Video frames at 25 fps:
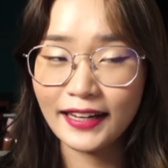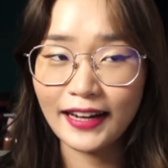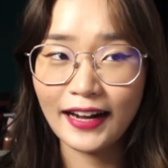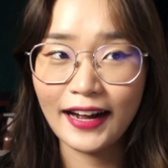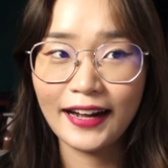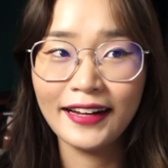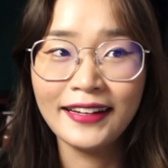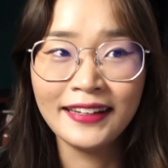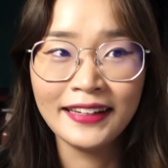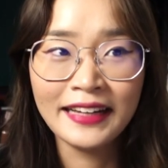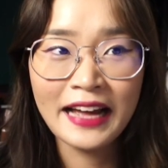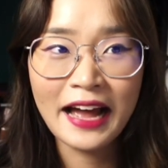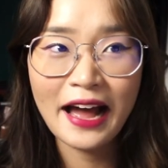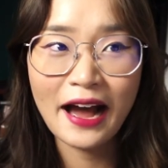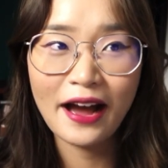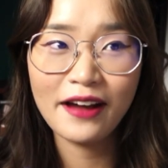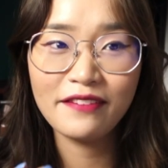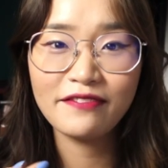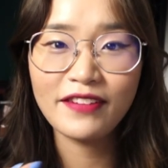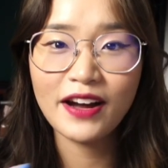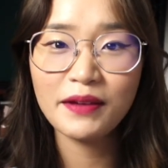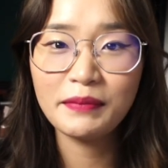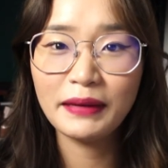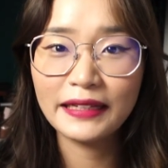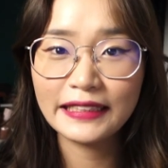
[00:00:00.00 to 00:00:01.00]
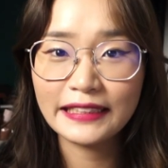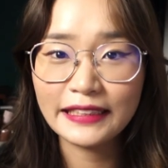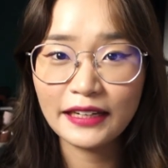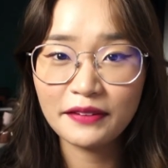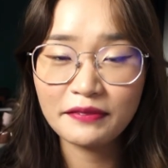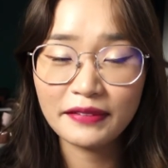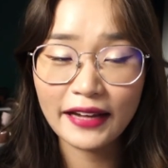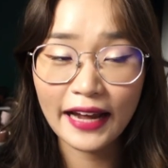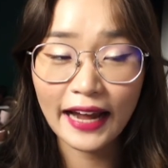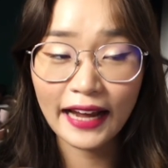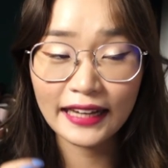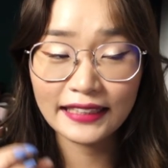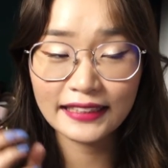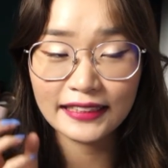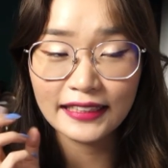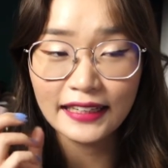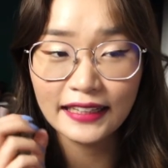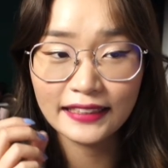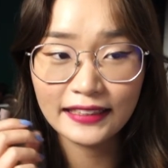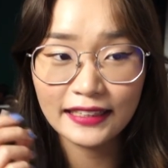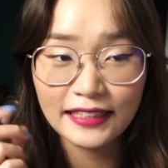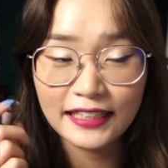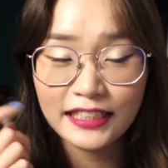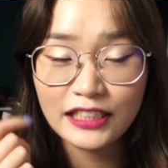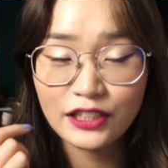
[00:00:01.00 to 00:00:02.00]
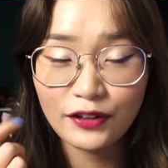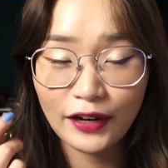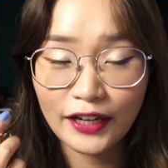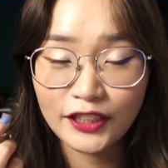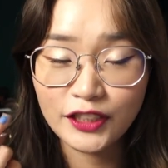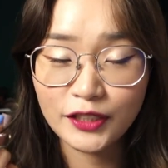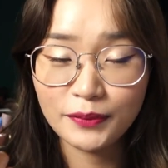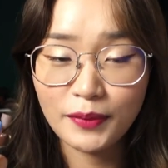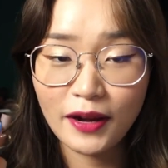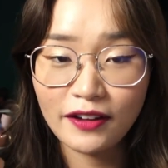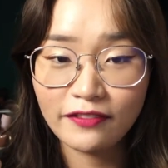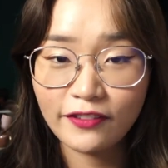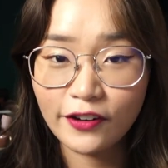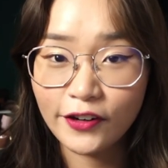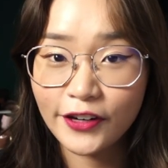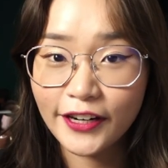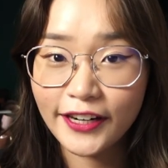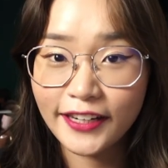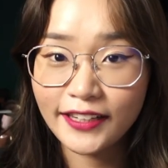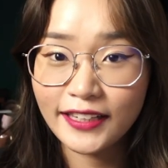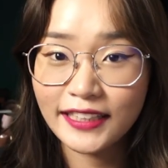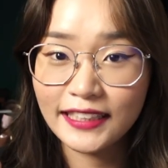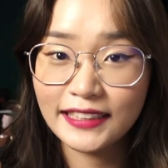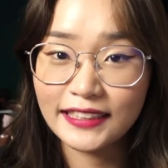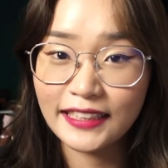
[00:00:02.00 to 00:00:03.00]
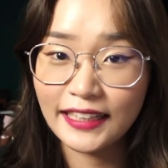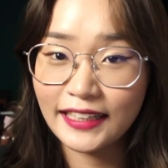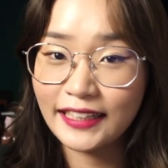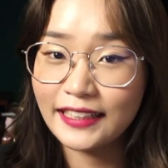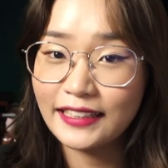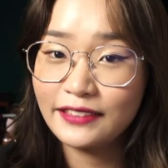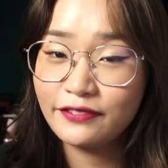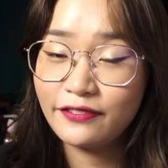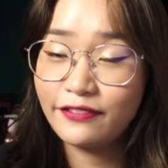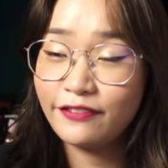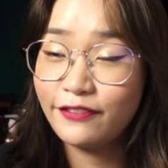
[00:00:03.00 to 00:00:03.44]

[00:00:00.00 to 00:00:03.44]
Like, I find myself like accidentally scratching my forehead because I